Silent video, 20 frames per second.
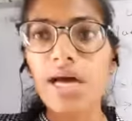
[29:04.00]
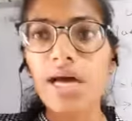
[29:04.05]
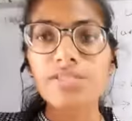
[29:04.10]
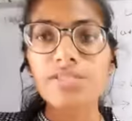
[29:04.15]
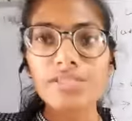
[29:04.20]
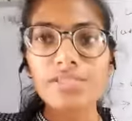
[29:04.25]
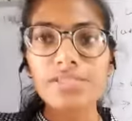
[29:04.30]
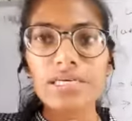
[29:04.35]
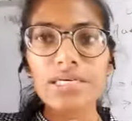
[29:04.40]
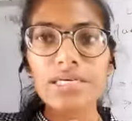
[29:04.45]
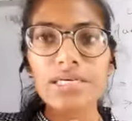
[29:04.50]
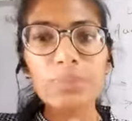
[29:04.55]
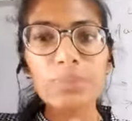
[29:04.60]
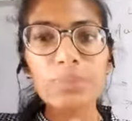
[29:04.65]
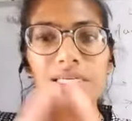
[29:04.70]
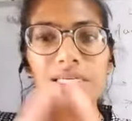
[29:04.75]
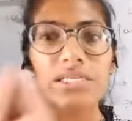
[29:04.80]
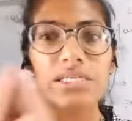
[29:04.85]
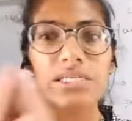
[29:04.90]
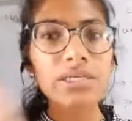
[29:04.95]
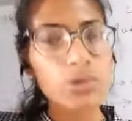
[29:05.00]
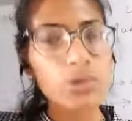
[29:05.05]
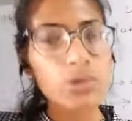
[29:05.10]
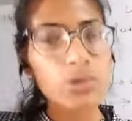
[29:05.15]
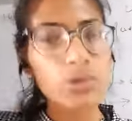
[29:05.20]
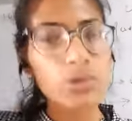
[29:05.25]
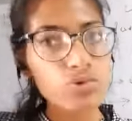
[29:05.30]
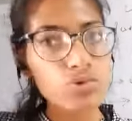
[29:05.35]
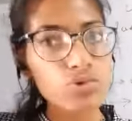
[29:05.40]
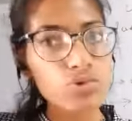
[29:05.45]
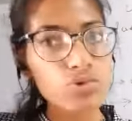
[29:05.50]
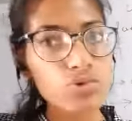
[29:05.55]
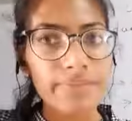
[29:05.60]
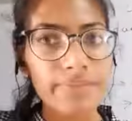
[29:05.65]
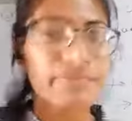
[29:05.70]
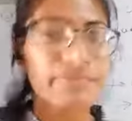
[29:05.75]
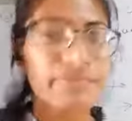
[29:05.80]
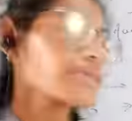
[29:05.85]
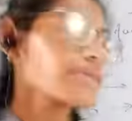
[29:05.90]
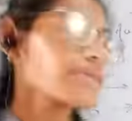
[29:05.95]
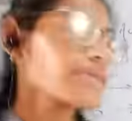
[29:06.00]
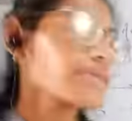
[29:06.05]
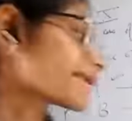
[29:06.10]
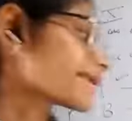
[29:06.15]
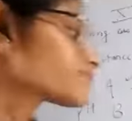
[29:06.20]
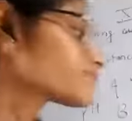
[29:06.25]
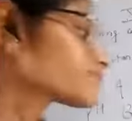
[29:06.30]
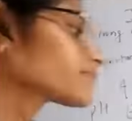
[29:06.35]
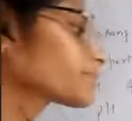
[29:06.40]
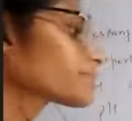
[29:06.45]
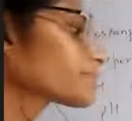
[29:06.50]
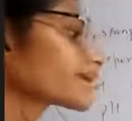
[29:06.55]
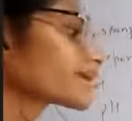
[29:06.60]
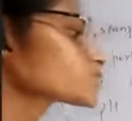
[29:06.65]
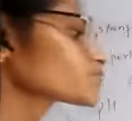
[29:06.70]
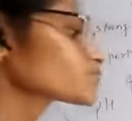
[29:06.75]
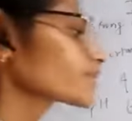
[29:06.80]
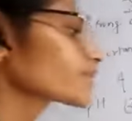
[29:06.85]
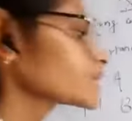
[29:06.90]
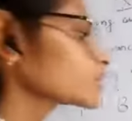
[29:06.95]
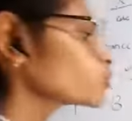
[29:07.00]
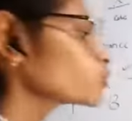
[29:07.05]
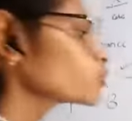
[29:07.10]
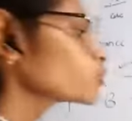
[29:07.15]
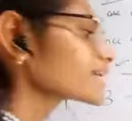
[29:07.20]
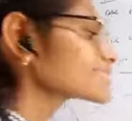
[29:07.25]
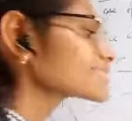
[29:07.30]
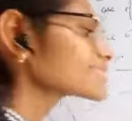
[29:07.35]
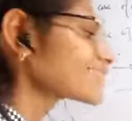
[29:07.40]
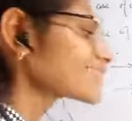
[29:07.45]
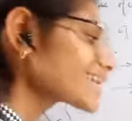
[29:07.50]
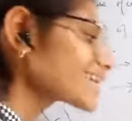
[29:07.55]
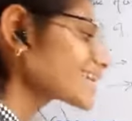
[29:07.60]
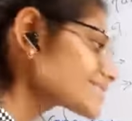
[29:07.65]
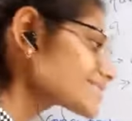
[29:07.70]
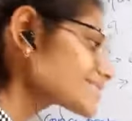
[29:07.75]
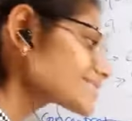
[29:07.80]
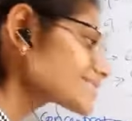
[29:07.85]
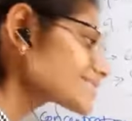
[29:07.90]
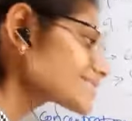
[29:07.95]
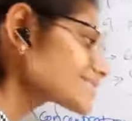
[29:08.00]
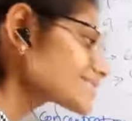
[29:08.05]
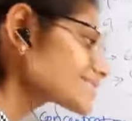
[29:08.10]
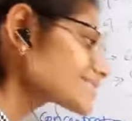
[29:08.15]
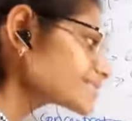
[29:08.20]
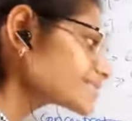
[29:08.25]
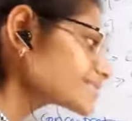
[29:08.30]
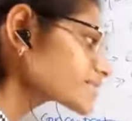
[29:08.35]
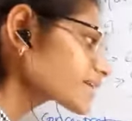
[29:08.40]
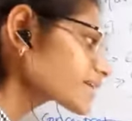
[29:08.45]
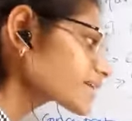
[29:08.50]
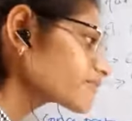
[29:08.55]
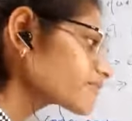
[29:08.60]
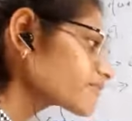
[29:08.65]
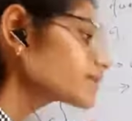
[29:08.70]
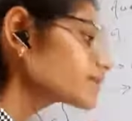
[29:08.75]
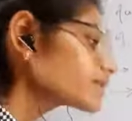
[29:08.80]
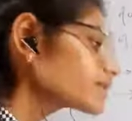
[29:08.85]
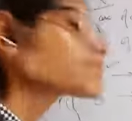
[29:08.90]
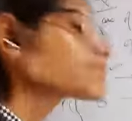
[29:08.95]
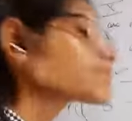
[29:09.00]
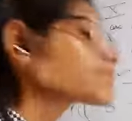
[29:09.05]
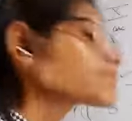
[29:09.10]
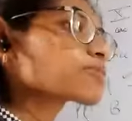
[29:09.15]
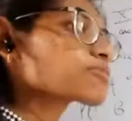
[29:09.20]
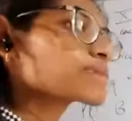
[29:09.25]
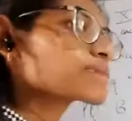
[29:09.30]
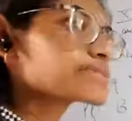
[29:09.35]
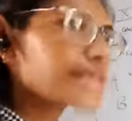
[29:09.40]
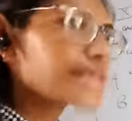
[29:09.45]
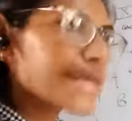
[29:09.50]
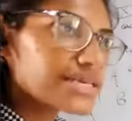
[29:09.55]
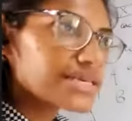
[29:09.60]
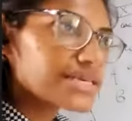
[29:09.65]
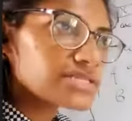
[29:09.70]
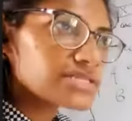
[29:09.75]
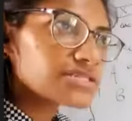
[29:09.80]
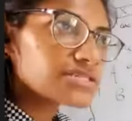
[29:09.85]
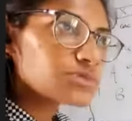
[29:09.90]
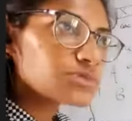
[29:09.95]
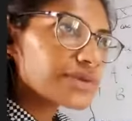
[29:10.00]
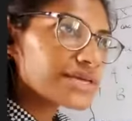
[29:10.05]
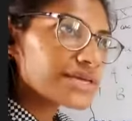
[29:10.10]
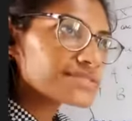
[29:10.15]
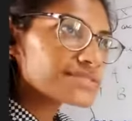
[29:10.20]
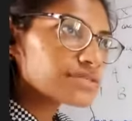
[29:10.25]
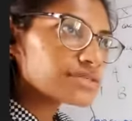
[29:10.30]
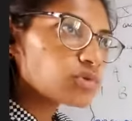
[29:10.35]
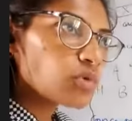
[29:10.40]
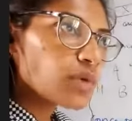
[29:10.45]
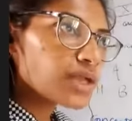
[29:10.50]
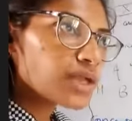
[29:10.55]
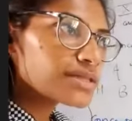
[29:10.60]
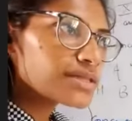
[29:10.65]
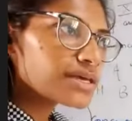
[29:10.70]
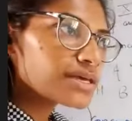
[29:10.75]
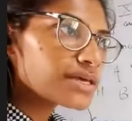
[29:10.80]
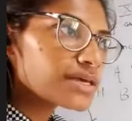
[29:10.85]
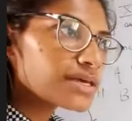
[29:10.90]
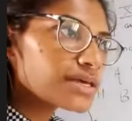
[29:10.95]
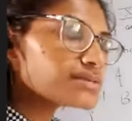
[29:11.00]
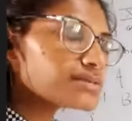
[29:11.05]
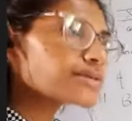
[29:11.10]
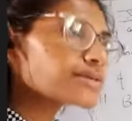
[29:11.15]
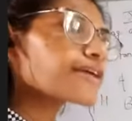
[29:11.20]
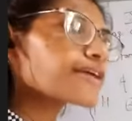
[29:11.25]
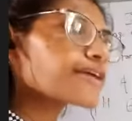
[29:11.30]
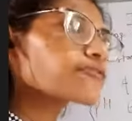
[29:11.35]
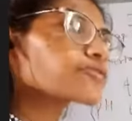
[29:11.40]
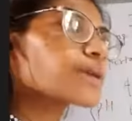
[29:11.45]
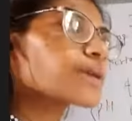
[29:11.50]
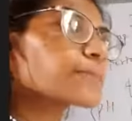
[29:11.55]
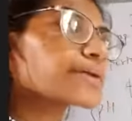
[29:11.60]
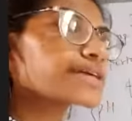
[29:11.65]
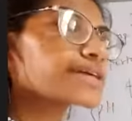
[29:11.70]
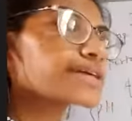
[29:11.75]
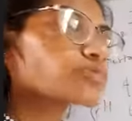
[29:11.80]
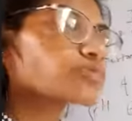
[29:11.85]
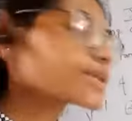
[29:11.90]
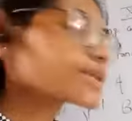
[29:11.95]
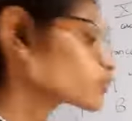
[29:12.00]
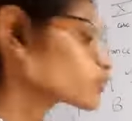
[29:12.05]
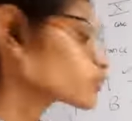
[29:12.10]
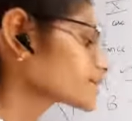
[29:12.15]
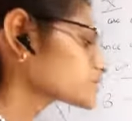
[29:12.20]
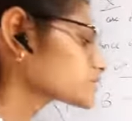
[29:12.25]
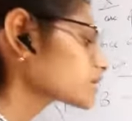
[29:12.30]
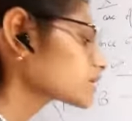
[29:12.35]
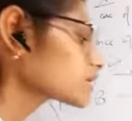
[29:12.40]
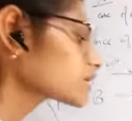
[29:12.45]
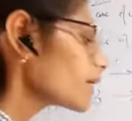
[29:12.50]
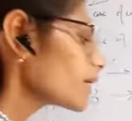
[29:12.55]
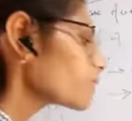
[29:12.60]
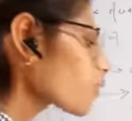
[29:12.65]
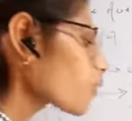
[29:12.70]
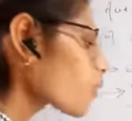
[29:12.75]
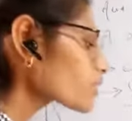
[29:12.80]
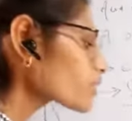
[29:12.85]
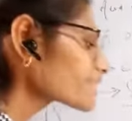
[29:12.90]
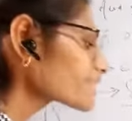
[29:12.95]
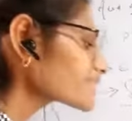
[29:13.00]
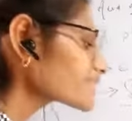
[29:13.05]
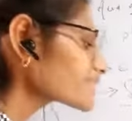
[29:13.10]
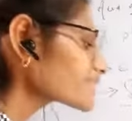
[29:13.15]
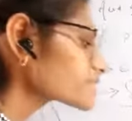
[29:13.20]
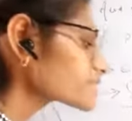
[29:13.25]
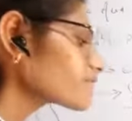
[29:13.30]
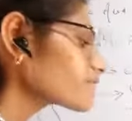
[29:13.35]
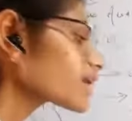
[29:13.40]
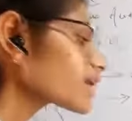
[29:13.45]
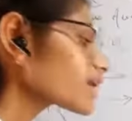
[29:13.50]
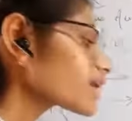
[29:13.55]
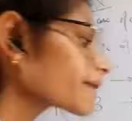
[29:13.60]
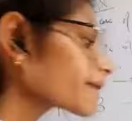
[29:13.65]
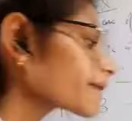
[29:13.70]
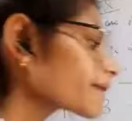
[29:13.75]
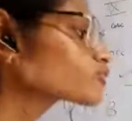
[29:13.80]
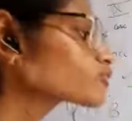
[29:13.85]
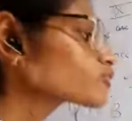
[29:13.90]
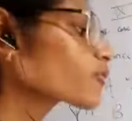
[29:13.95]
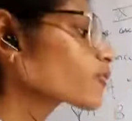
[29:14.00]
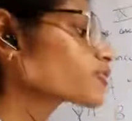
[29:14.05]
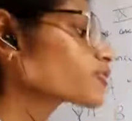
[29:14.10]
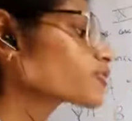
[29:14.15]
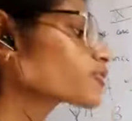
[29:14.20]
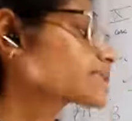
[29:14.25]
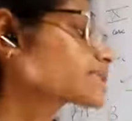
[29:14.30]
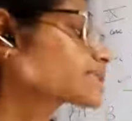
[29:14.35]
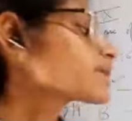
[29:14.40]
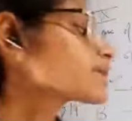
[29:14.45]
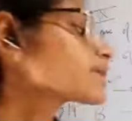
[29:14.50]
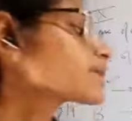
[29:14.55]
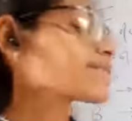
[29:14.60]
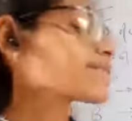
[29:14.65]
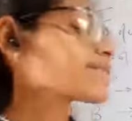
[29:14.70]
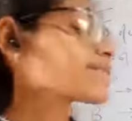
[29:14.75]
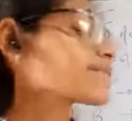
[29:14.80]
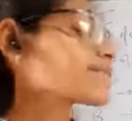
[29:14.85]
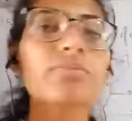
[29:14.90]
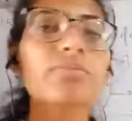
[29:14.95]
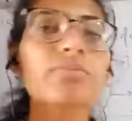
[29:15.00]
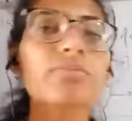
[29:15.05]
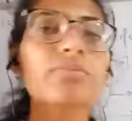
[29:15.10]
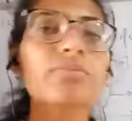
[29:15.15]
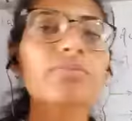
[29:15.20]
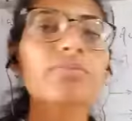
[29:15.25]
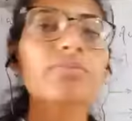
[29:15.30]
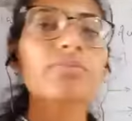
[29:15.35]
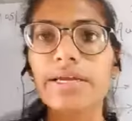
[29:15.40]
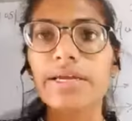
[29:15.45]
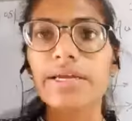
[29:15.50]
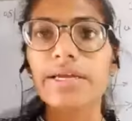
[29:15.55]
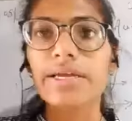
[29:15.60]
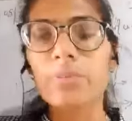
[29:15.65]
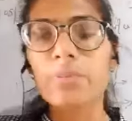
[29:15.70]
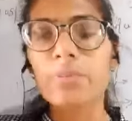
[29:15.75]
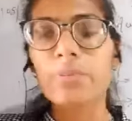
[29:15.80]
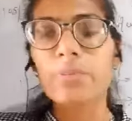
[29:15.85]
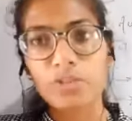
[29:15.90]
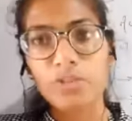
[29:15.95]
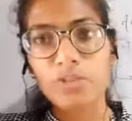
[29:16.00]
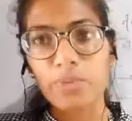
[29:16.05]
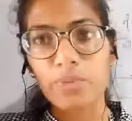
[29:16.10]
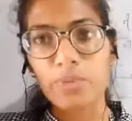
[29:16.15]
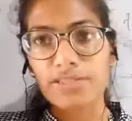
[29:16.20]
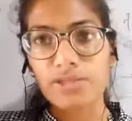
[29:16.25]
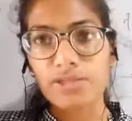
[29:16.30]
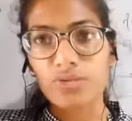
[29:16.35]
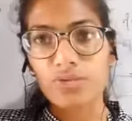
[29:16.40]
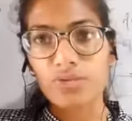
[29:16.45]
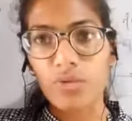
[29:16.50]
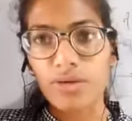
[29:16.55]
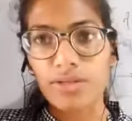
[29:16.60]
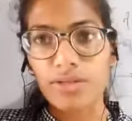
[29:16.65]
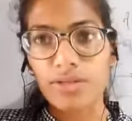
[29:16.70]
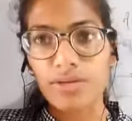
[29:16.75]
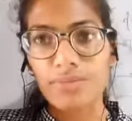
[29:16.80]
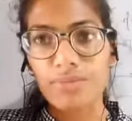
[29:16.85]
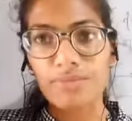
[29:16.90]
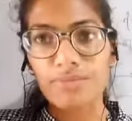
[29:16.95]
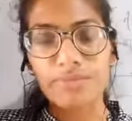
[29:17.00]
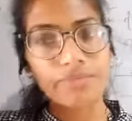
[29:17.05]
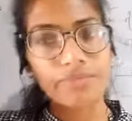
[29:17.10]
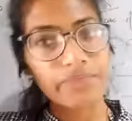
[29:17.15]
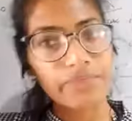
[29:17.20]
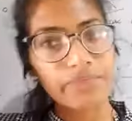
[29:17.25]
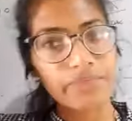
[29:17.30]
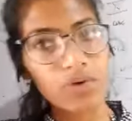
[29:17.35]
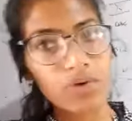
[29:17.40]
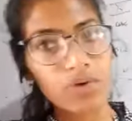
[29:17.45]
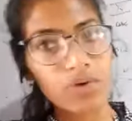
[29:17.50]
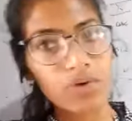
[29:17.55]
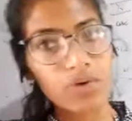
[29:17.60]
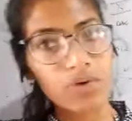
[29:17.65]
is completely neutral. And if the pH value is less than 7, that means acid is present over there. If the pH value is more than 7 up to 14, that means there is a base present over. Okay.